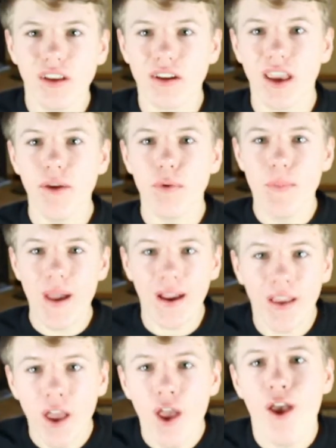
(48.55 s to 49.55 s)
Okay, we're
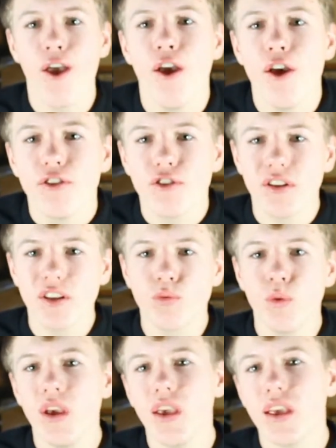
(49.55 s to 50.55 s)
back. So this
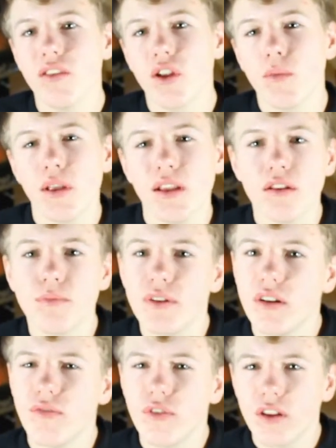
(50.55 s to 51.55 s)
week it's going to be a little bit
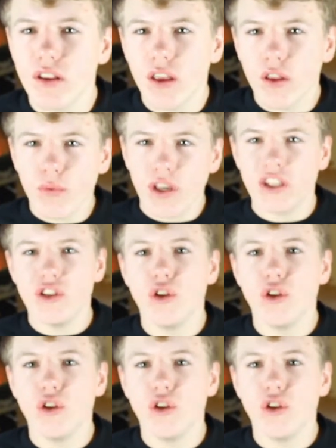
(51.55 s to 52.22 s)
different than the other weeks.